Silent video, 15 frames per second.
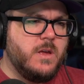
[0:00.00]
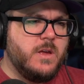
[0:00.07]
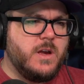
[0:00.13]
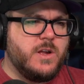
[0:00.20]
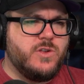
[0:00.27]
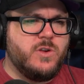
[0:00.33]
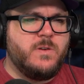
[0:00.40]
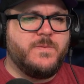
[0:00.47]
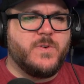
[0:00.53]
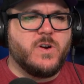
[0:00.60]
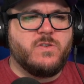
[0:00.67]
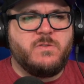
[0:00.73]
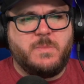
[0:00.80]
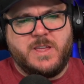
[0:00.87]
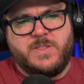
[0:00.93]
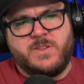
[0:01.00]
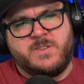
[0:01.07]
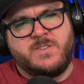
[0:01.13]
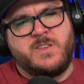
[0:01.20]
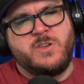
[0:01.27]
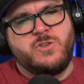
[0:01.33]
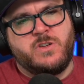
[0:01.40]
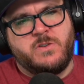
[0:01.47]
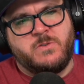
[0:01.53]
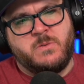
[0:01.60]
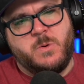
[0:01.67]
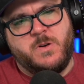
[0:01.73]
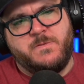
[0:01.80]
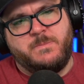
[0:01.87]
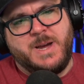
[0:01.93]
On June 1st, we made the decision to
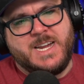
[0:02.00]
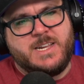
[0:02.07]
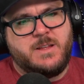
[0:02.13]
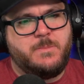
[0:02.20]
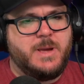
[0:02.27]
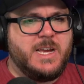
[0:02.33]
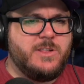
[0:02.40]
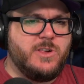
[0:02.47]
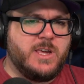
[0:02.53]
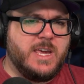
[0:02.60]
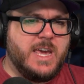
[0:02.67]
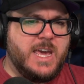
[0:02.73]
remove Might and Magic